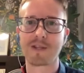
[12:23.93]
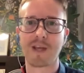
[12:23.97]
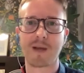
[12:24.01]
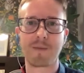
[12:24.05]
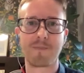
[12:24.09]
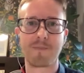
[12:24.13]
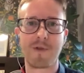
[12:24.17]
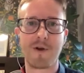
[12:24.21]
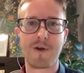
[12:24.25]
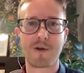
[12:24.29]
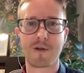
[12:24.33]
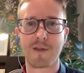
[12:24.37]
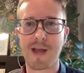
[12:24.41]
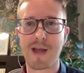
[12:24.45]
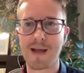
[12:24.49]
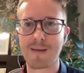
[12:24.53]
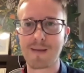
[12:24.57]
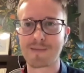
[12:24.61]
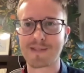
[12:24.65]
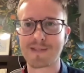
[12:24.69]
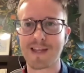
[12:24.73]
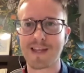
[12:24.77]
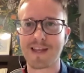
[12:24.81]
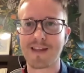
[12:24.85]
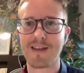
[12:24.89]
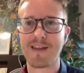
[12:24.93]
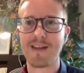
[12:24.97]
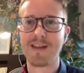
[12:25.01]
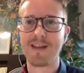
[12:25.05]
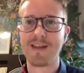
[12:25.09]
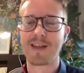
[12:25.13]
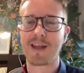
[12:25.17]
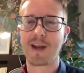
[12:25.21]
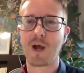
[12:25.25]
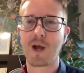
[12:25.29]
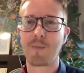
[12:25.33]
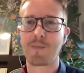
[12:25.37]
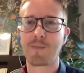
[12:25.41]
like Blanc Labs that
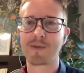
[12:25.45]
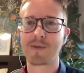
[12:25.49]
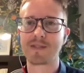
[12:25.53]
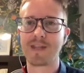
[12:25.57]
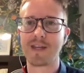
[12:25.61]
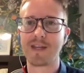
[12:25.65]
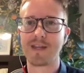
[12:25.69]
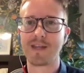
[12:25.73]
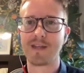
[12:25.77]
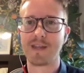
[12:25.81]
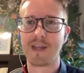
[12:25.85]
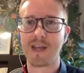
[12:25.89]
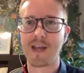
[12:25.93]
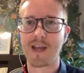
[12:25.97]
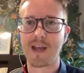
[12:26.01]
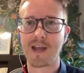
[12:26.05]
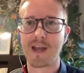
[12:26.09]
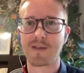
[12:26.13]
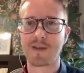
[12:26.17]
help us day to day.